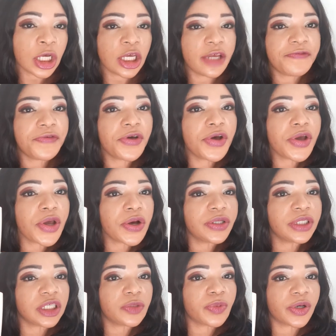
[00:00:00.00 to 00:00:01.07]
if you
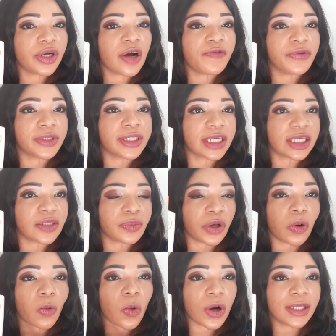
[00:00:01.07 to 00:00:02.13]
use this product for six
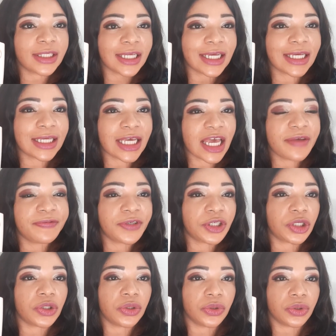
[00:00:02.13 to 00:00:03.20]
months once it gives
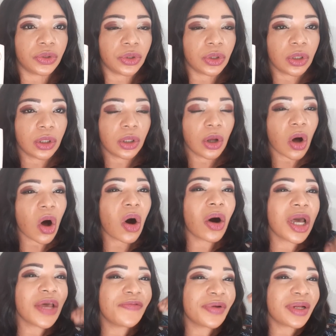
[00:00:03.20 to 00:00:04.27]
you
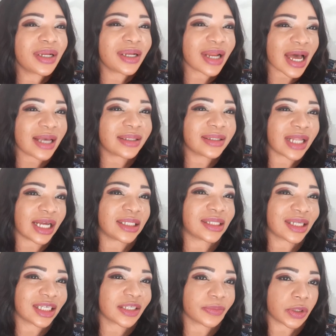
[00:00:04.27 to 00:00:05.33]
or even less than
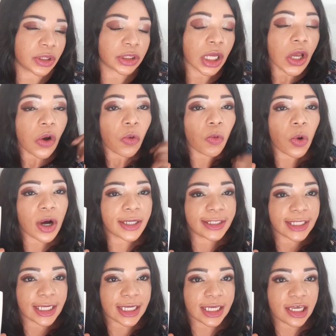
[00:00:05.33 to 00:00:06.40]
six months once
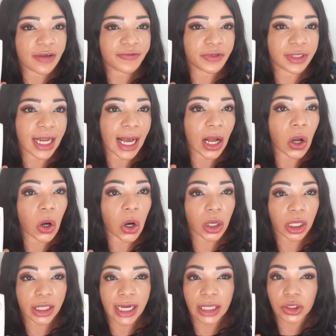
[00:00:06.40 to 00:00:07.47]
it gives you that
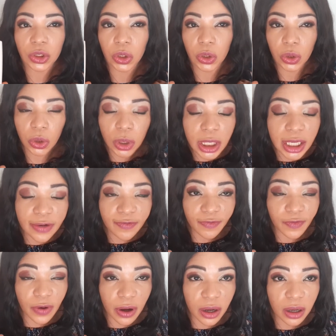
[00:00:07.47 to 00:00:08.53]
color that you're looking
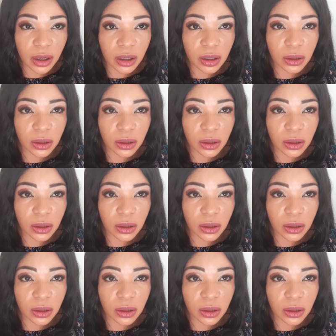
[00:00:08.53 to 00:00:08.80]
for